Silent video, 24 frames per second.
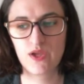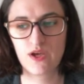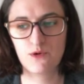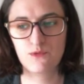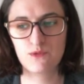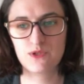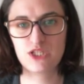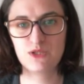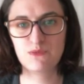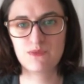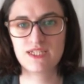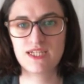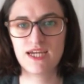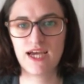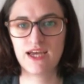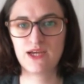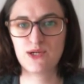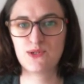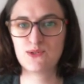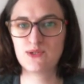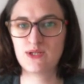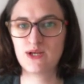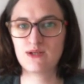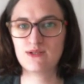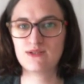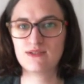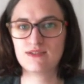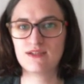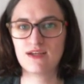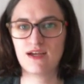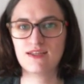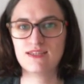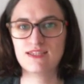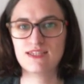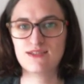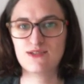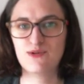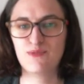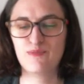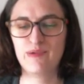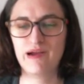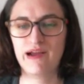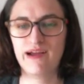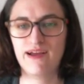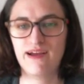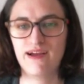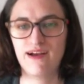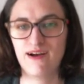which means I couldn't knit a
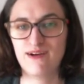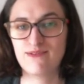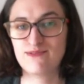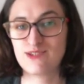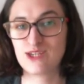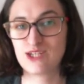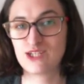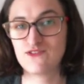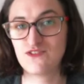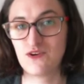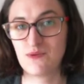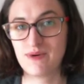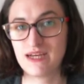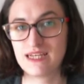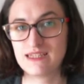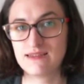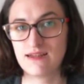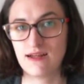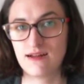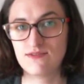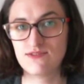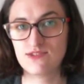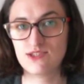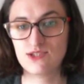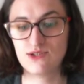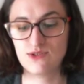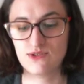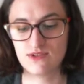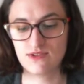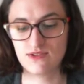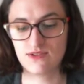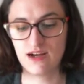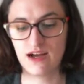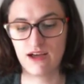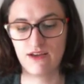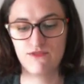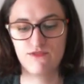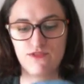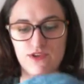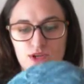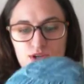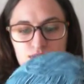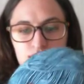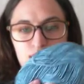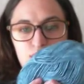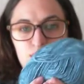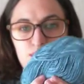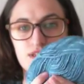pair of socks for myself, so I
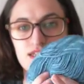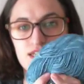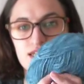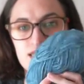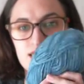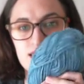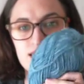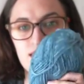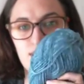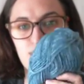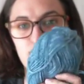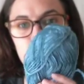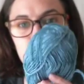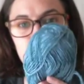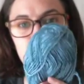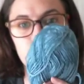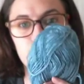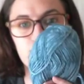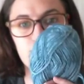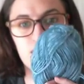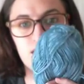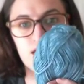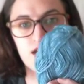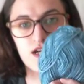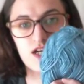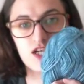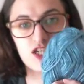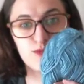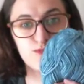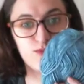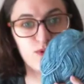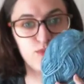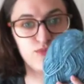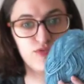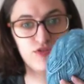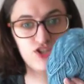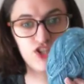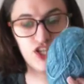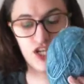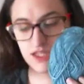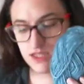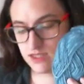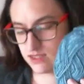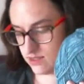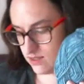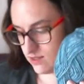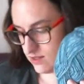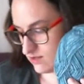figured I would need some small
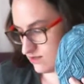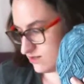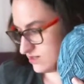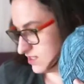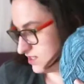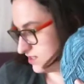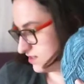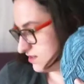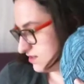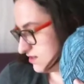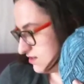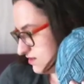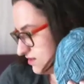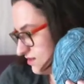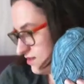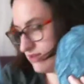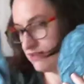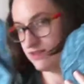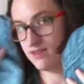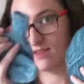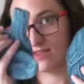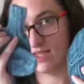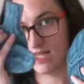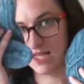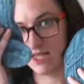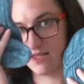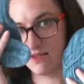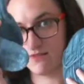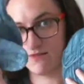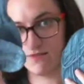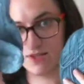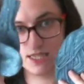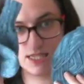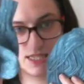projects, including this